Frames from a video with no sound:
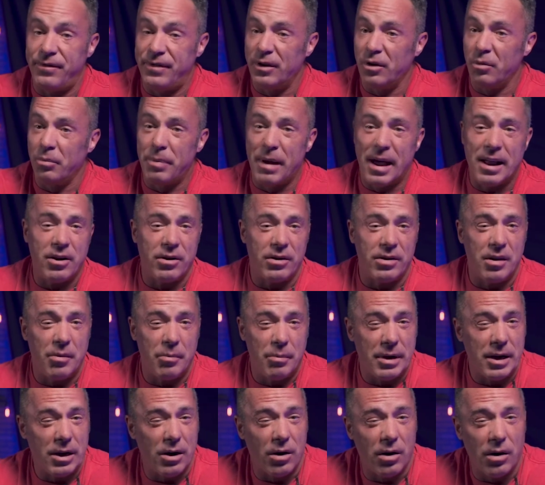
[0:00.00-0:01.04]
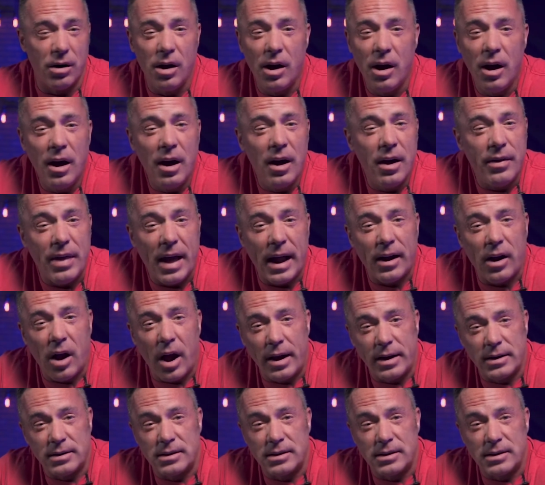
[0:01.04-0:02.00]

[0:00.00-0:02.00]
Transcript: feel better in the mirror, that kind of